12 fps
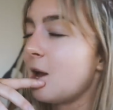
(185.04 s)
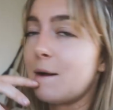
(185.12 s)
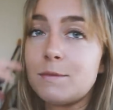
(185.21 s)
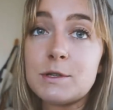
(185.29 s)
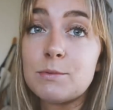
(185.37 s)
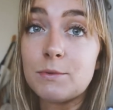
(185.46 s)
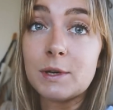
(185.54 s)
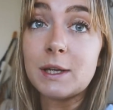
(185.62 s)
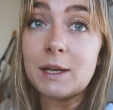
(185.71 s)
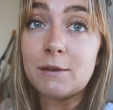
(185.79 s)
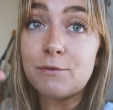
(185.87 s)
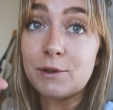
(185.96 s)
yeah, I'm just
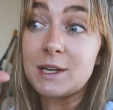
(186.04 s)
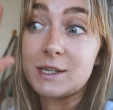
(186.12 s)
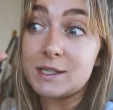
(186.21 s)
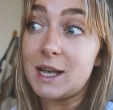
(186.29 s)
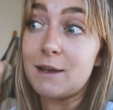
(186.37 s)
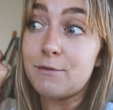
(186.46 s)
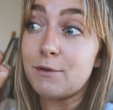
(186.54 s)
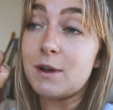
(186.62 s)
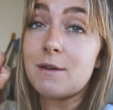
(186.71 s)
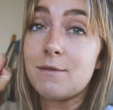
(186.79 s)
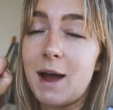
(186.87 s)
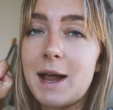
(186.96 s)
really feeling
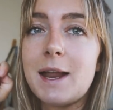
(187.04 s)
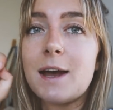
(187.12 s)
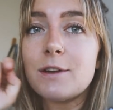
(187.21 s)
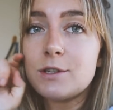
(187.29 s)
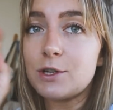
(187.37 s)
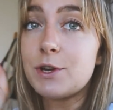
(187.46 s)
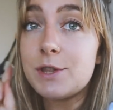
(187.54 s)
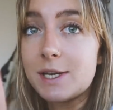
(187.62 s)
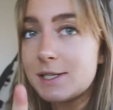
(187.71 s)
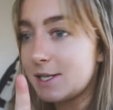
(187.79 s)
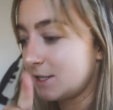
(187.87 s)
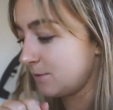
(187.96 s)
savory right now. So
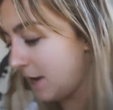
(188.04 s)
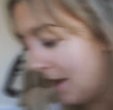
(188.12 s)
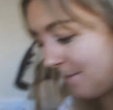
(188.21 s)
this is what